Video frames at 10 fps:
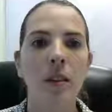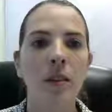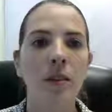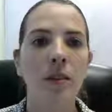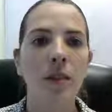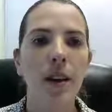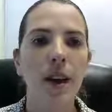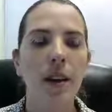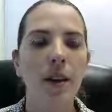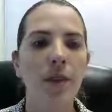So
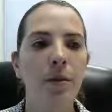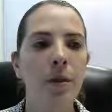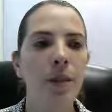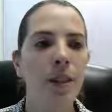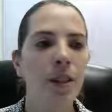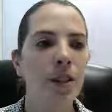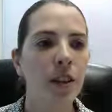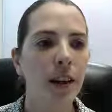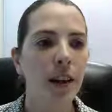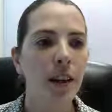now, if we were to
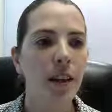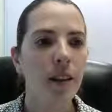check